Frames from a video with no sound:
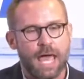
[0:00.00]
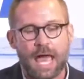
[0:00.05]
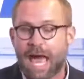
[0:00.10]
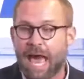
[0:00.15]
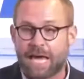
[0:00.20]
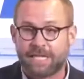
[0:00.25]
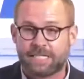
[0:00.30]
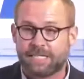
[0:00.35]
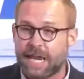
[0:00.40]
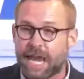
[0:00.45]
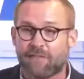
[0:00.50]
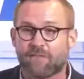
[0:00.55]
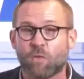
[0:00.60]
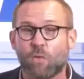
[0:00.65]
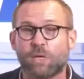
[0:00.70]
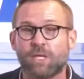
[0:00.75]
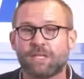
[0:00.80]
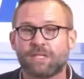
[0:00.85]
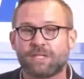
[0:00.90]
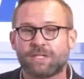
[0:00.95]
As
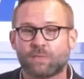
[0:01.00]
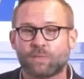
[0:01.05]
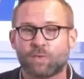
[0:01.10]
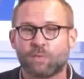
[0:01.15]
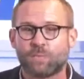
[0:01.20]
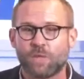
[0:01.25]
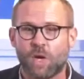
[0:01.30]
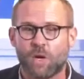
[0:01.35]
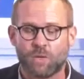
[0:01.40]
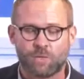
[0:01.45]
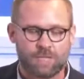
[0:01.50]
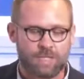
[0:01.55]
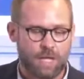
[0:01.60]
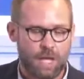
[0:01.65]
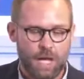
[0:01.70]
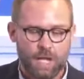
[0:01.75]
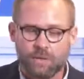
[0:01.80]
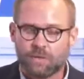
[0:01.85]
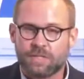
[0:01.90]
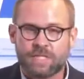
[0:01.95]
everyone in this room knows,
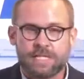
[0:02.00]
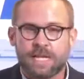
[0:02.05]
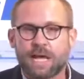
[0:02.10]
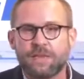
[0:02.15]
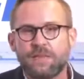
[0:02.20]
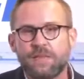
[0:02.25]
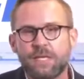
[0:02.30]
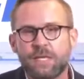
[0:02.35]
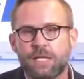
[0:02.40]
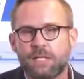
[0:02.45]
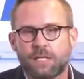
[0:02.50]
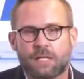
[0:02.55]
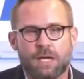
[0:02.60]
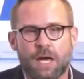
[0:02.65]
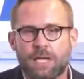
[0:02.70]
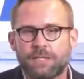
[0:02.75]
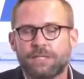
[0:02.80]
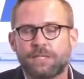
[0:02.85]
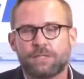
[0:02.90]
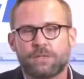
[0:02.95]
there's nothing in the
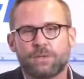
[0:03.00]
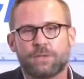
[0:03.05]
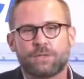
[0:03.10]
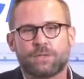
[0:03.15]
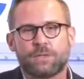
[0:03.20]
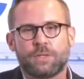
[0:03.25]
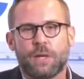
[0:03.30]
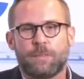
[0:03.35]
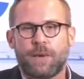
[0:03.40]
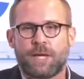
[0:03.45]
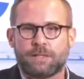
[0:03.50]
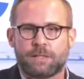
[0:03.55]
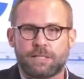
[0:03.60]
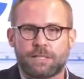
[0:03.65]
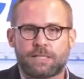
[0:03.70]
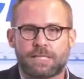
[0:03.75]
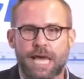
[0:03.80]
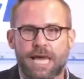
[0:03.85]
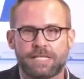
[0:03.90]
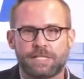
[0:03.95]
Constitution about the
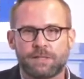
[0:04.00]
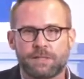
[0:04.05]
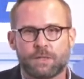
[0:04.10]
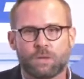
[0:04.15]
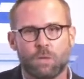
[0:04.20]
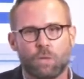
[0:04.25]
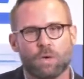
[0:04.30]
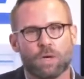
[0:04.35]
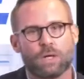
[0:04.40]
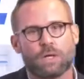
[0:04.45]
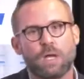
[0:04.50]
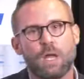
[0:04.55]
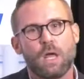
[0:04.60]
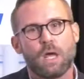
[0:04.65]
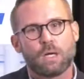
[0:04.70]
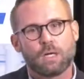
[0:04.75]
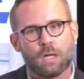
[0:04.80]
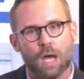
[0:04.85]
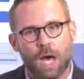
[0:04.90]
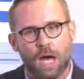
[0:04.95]
size of the court.
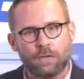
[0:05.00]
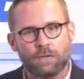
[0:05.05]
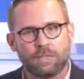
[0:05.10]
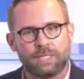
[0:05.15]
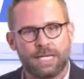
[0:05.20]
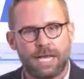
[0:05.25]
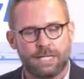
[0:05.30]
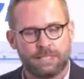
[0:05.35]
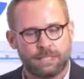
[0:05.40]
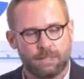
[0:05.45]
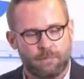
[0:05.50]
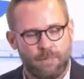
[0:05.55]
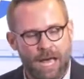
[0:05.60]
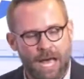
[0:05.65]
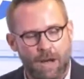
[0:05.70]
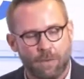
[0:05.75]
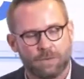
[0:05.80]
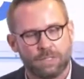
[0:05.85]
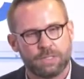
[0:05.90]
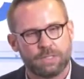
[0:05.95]
Congress has the
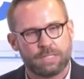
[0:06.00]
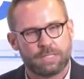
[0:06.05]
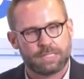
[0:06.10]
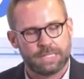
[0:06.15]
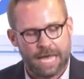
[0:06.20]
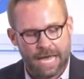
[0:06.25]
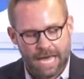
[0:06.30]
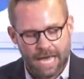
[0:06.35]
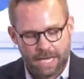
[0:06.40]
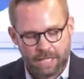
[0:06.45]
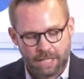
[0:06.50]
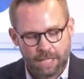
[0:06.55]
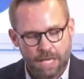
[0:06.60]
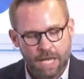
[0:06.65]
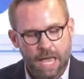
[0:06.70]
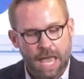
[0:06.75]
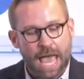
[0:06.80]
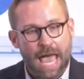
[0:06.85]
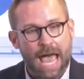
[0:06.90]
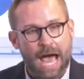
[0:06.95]
power to decide
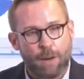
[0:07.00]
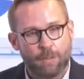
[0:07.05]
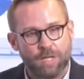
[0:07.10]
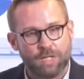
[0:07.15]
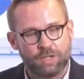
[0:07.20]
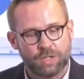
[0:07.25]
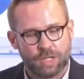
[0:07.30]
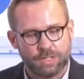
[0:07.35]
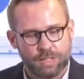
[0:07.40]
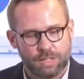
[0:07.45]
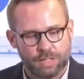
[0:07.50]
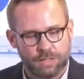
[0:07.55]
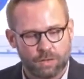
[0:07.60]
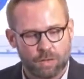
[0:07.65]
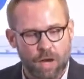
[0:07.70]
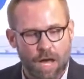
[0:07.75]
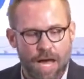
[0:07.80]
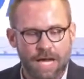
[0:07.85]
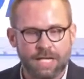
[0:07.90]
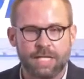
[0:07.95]
how many justices are
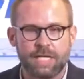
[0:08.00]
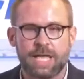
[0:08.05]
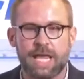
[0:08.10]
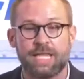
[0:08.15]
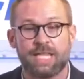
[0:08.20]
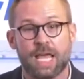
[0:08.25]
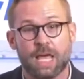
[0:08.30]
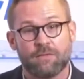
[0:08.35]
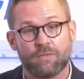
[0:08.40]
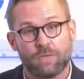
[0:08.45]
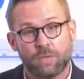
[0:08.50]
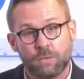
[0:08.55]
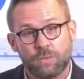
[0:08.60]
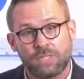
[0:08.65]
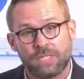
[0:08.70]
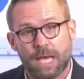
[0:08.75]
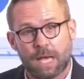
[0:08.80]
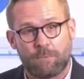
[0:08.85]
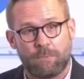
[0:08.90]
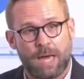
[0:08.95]
on it, and they have used
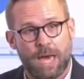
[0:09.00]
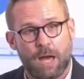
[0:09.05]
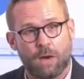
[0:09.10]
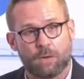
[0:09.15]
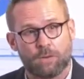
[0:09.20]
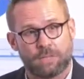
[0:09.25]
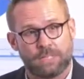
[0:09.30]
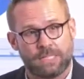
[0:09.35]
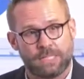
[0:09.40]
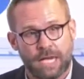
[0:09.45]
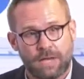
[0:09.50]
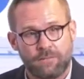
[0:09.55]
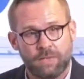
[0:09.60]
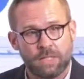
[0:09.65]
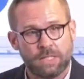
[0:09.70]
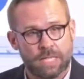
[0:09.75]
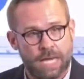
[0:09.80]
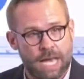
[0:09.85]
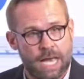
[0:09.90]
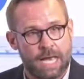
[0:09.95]
that power 7
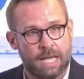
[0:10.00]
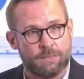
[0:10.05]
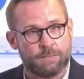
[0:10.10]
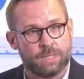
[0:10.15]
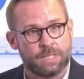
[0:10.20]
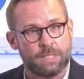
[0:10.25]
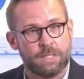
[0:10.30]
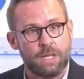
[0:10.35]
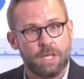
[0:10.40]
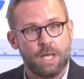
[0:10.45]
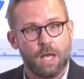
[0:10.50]
times